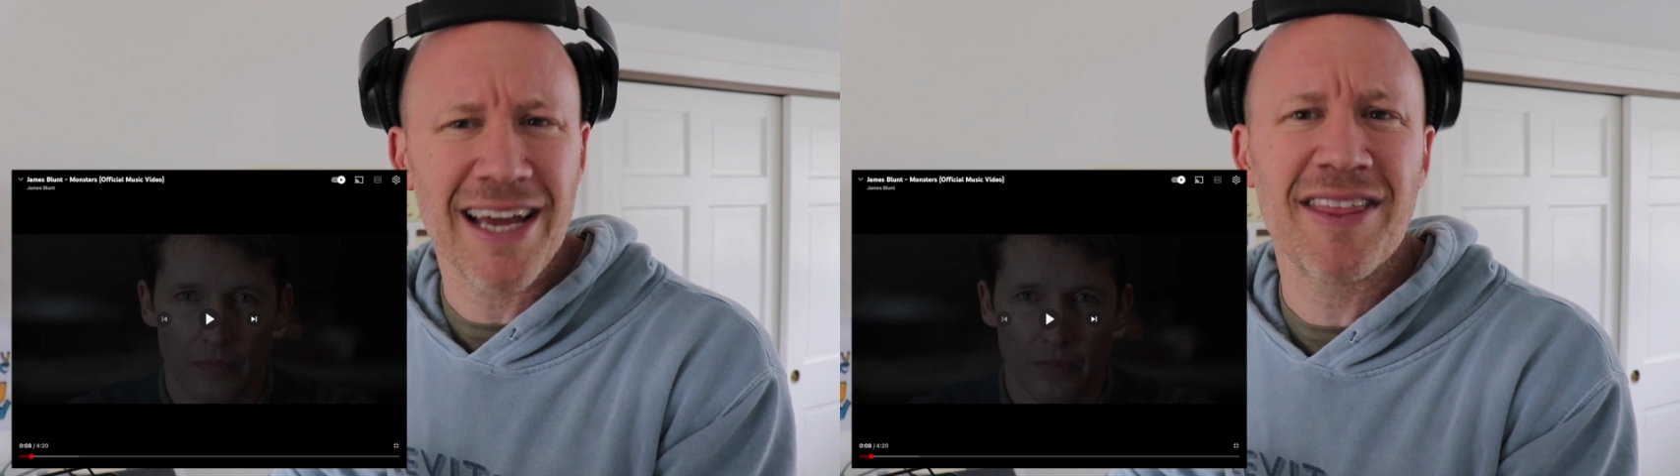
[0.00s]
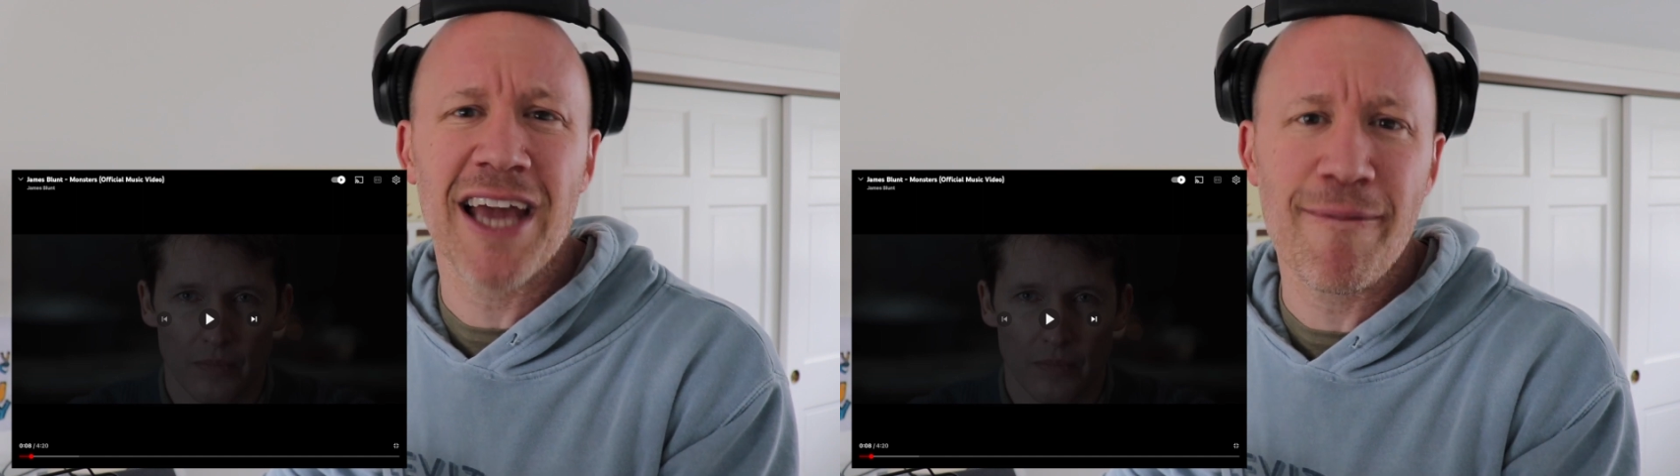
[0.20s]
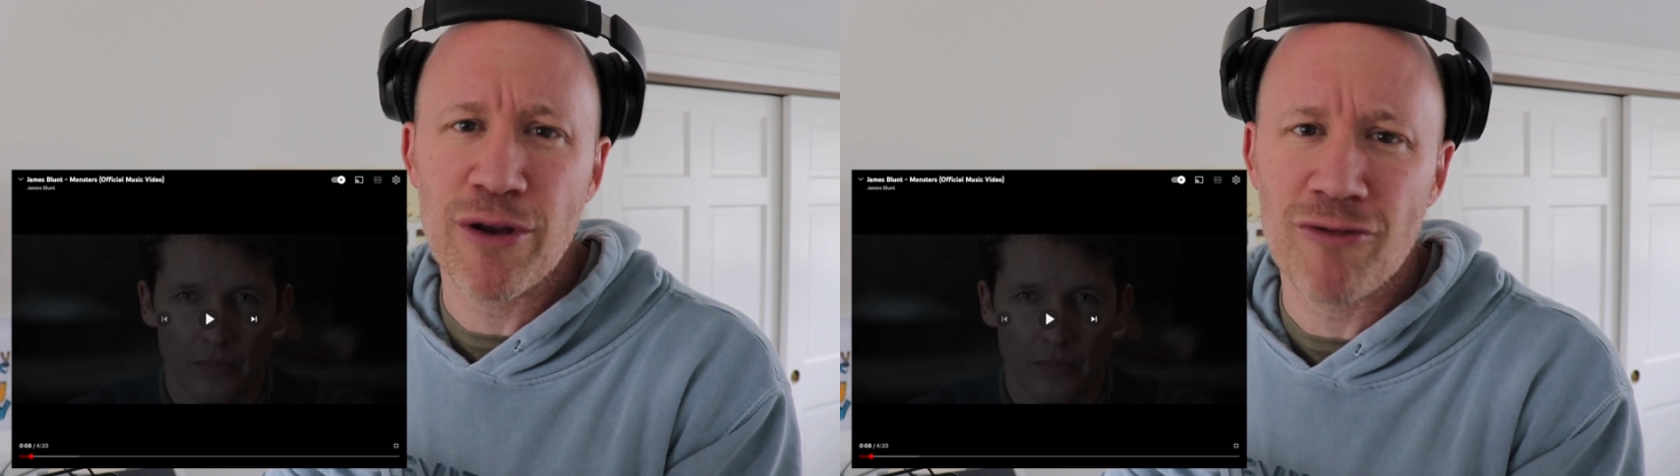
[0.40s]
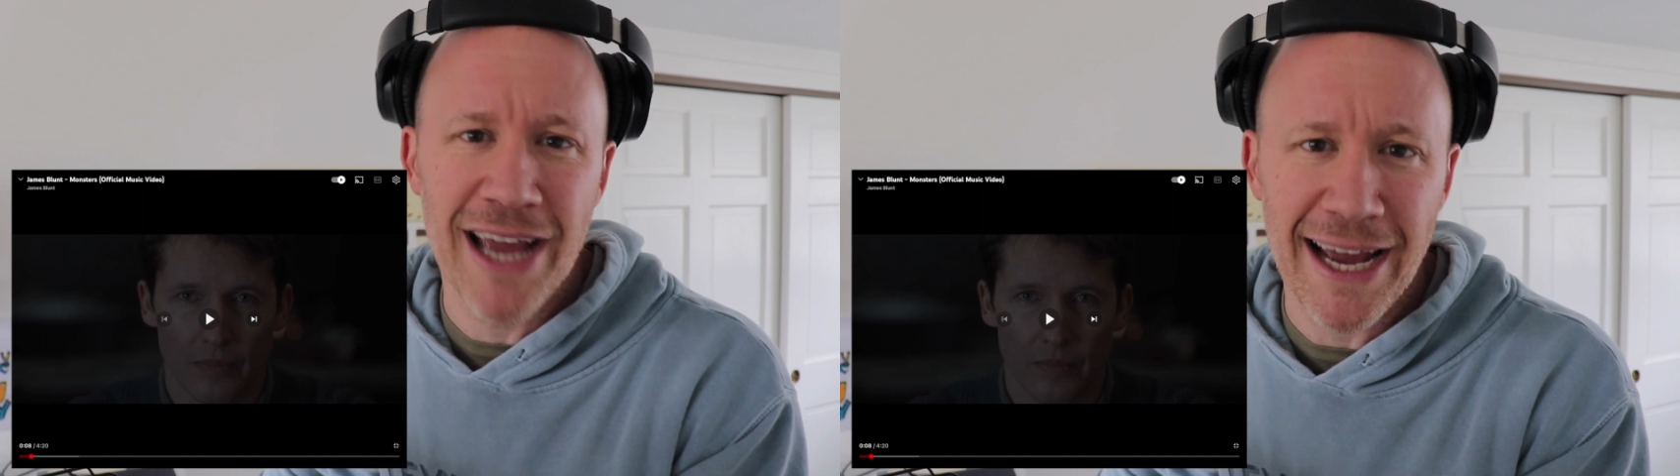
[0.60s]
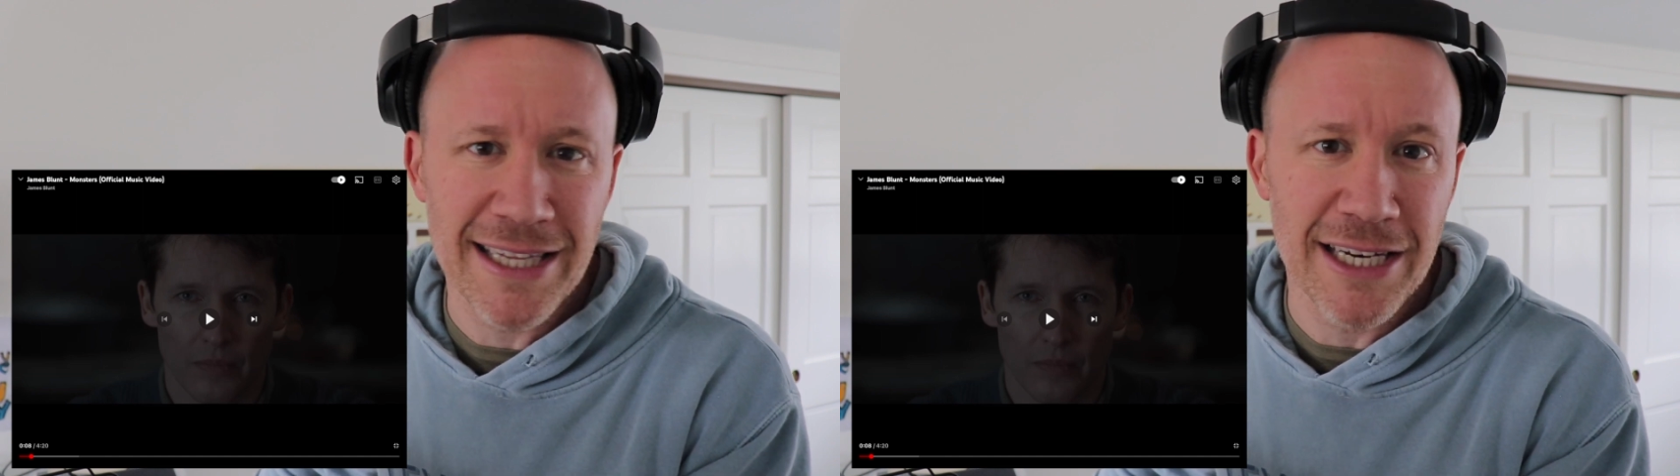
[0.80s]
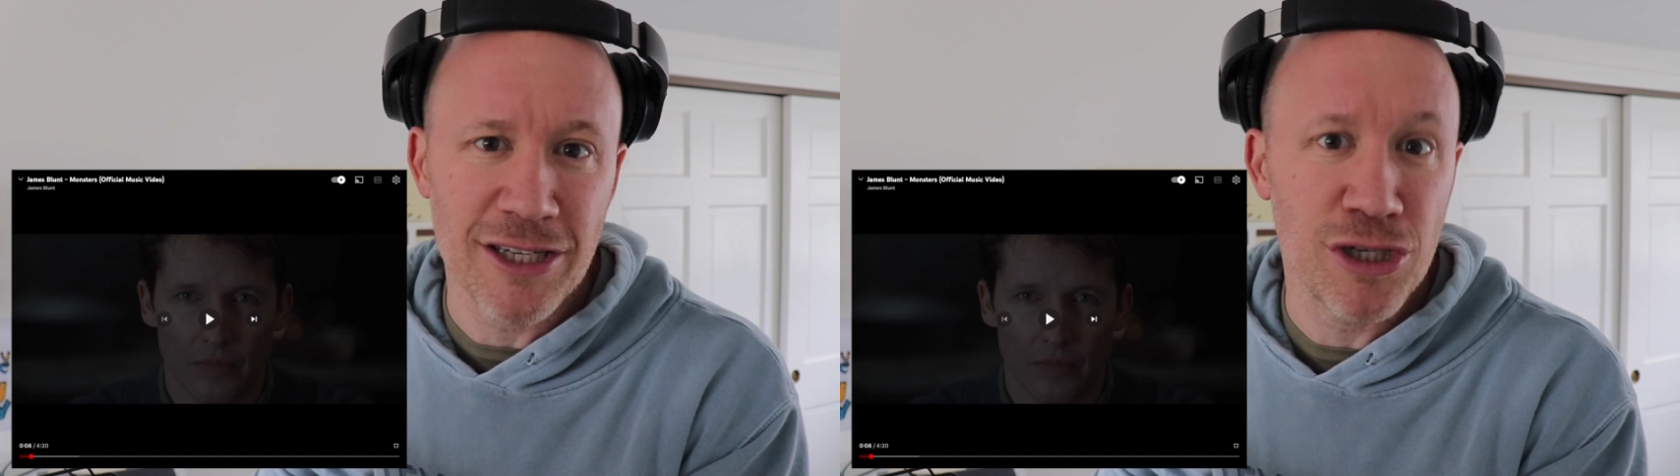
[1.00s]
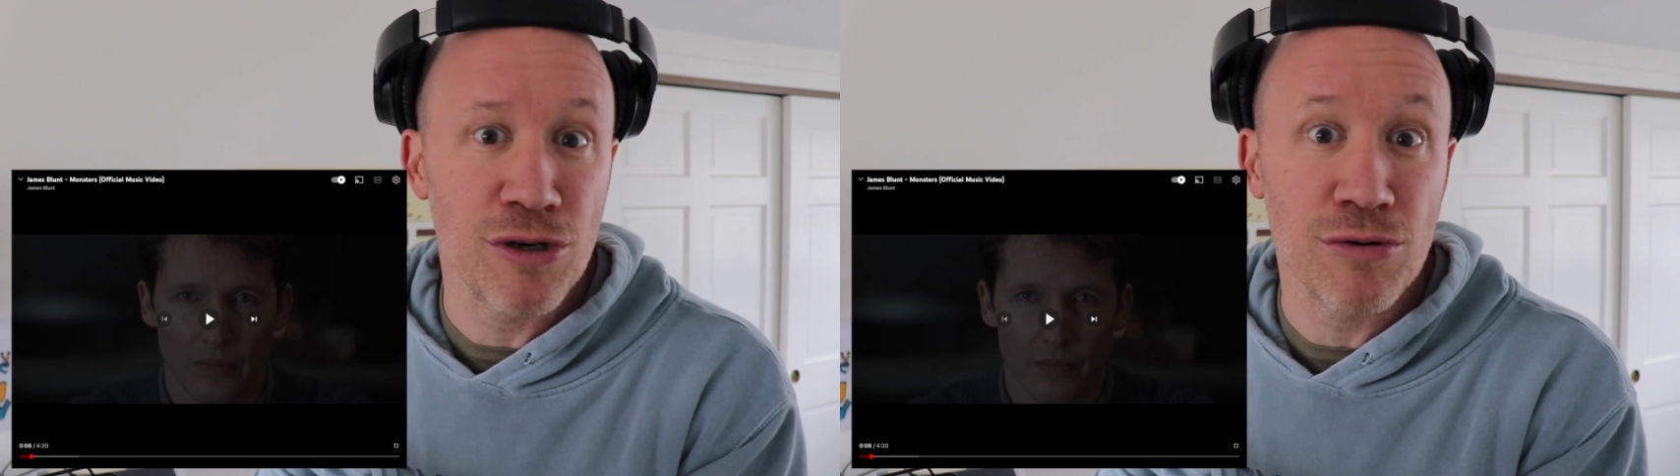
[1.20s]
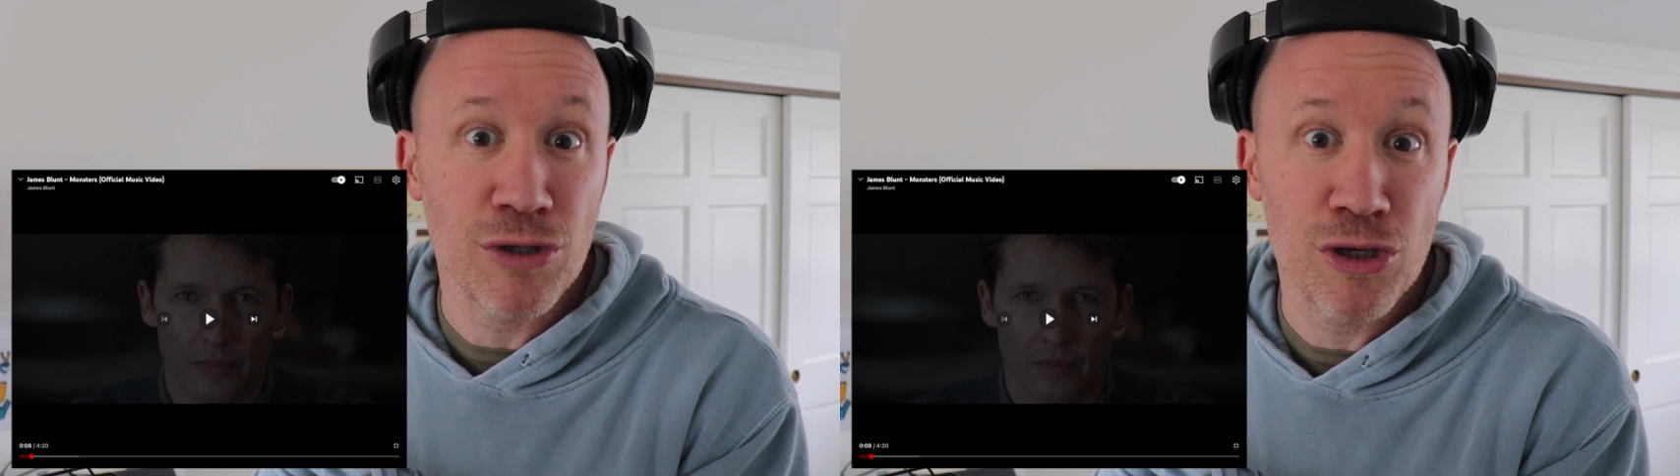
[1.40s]
I think I've been reacting
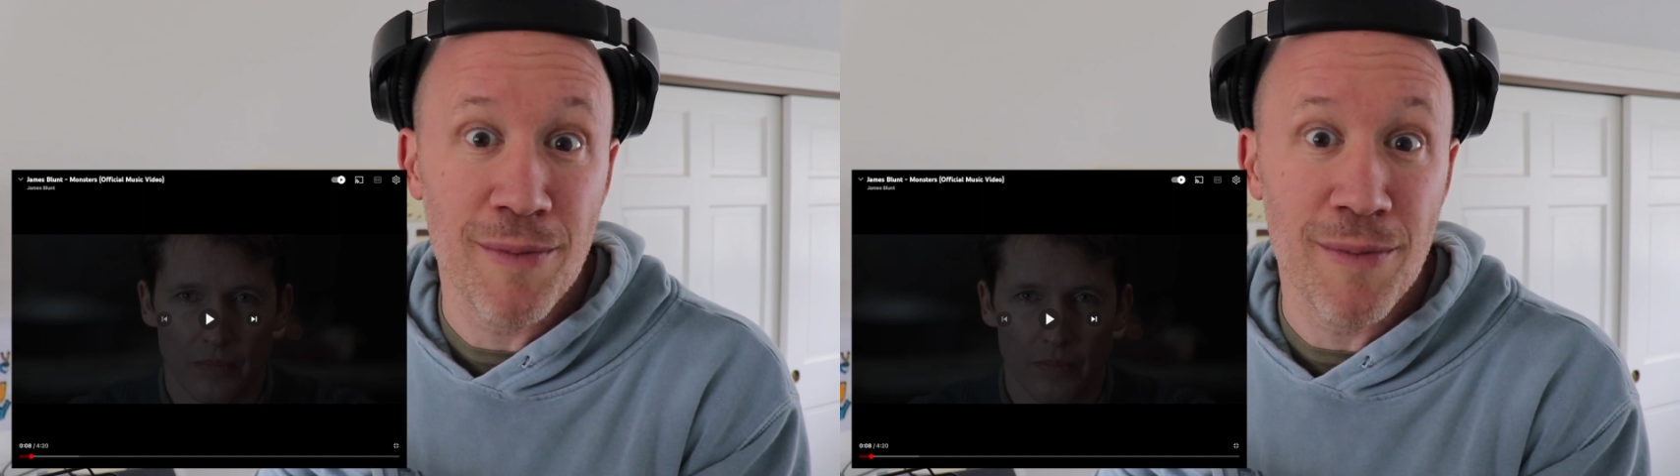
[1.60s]
to too